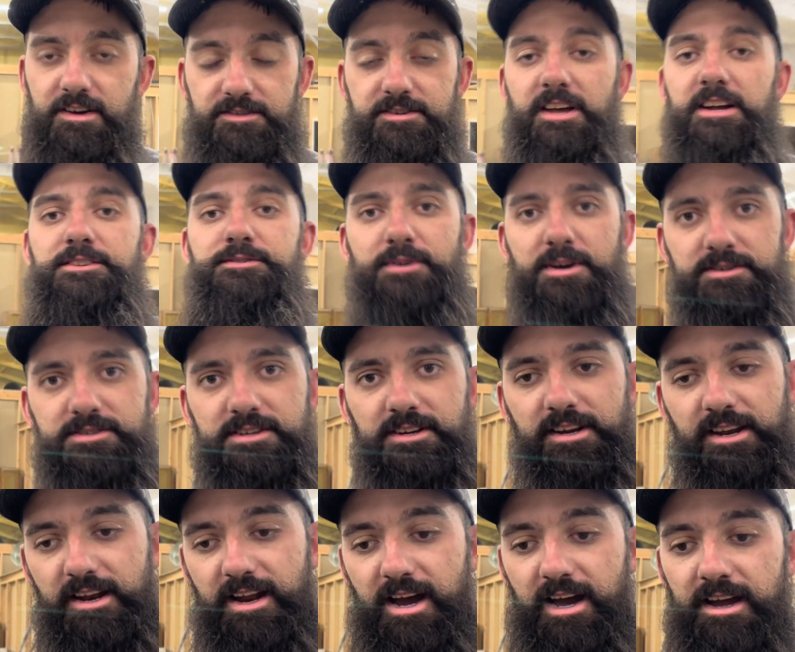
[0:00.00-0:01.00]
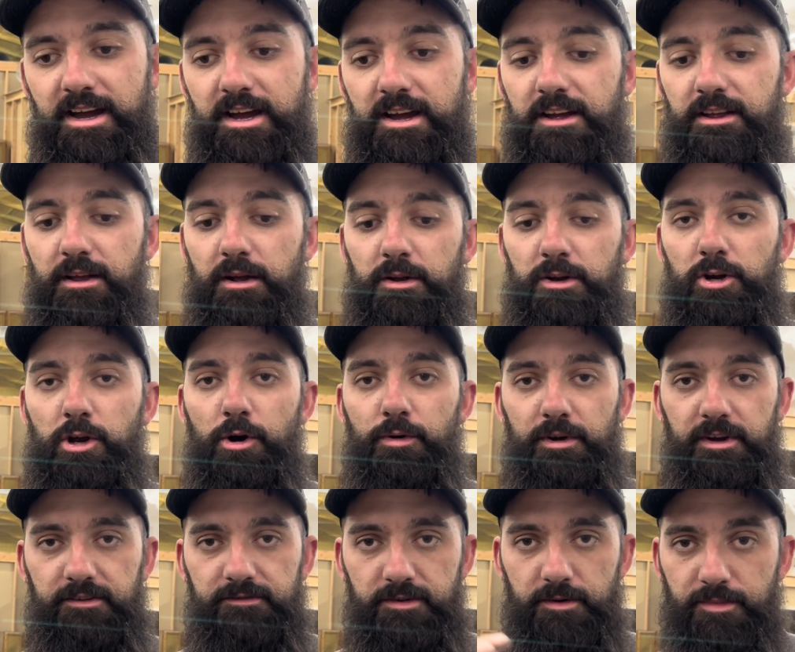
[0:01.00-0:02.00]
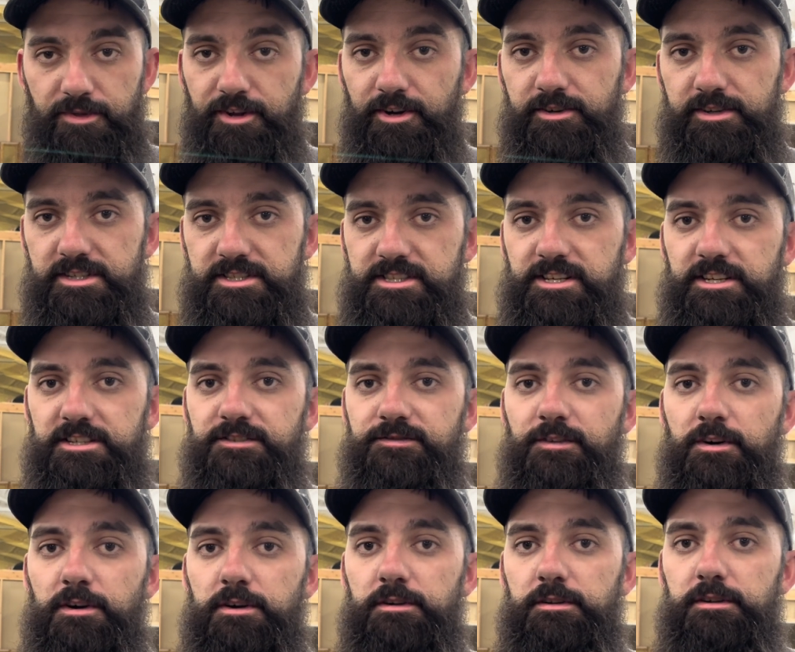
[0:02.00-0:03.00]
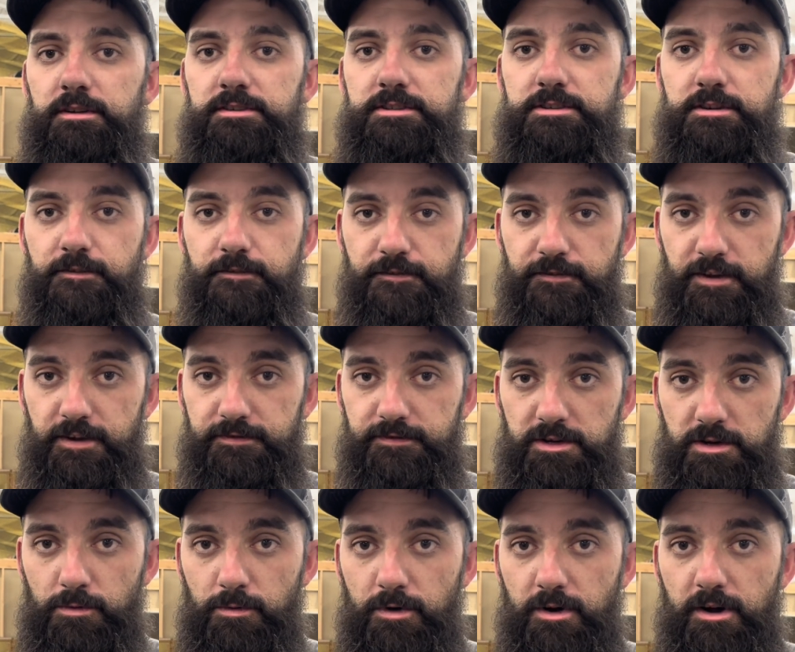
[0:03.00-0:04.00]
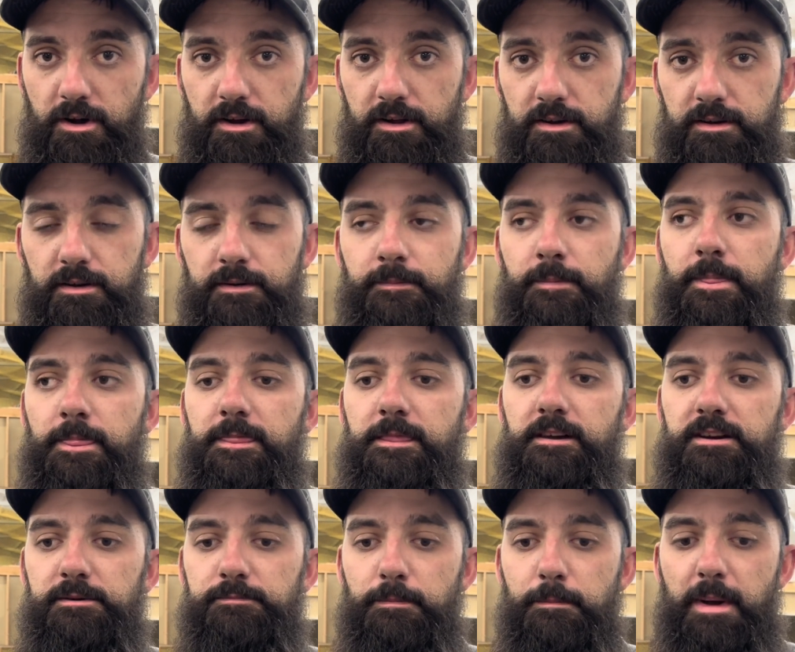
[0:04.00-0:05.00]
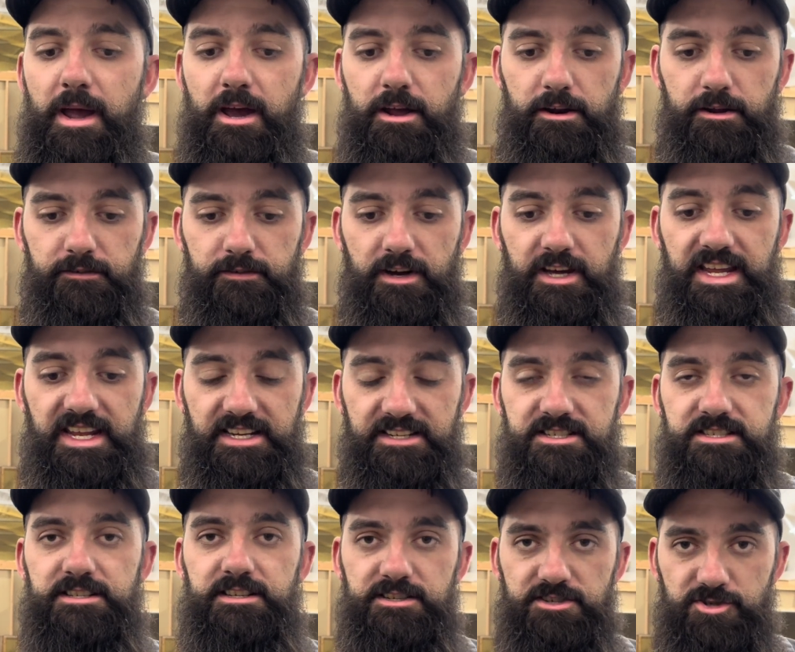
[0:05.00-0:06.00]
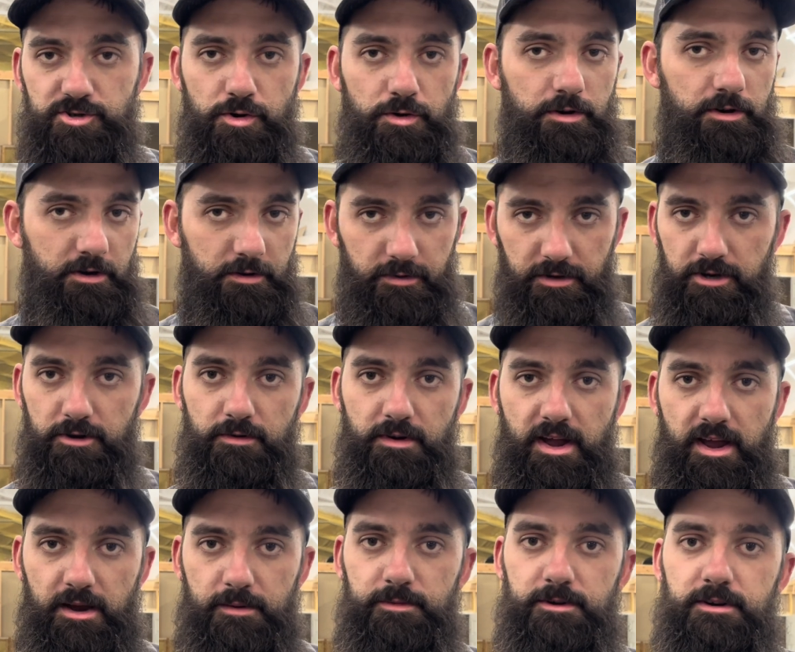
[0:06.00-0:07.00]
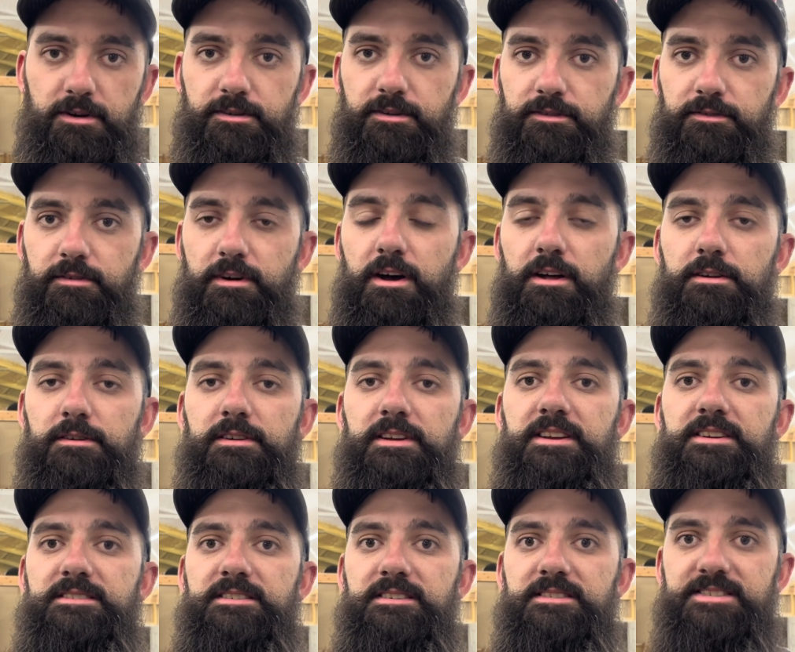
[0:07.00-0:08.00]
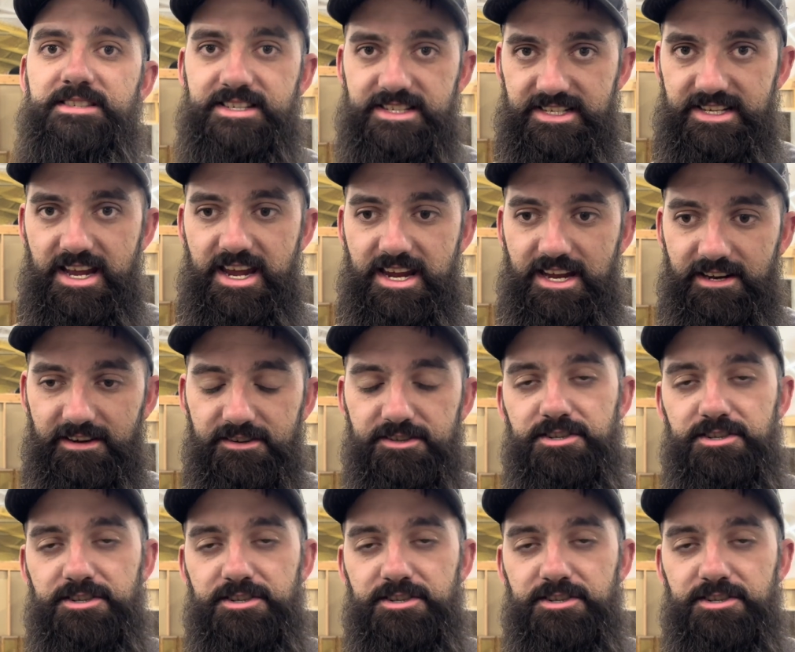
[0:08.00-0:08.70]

So that's what I was so good at. Going from 36 volt to 51, the amount of instant torque when you hammer on the throttle is insane.